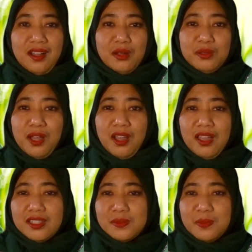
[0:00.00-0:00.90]
Allah
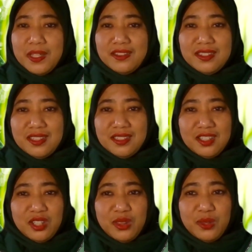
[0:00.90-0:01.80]
has made the
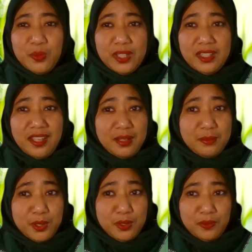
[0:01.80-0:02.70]
earth green
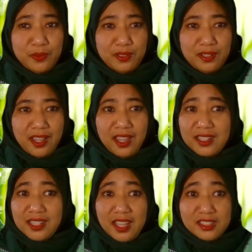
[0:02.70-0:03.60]
and beautiful,
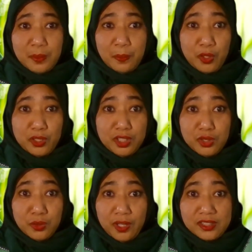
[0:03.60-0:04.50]
and He has
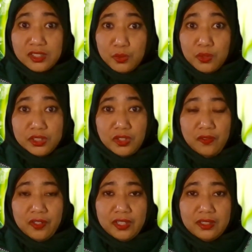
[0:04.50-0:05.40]
appointed you as stewards
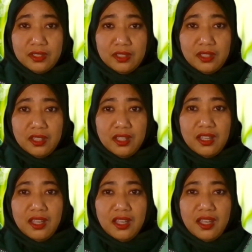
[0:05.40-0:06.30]
over it.
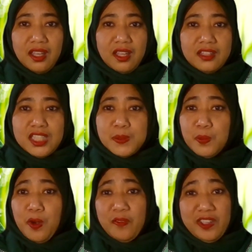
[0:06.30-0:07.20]
This
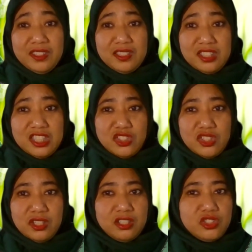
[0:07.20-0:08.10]
prophetic
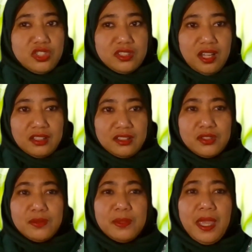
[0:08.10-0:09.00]
teaching urges us
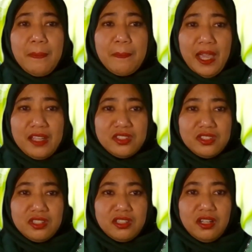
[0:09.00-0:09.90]
to be
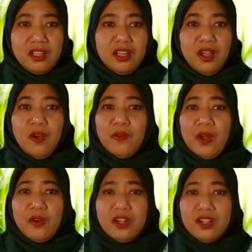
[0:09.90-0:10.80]
ambassador of
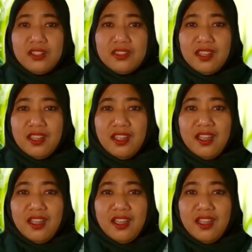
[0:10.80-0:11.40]
our earth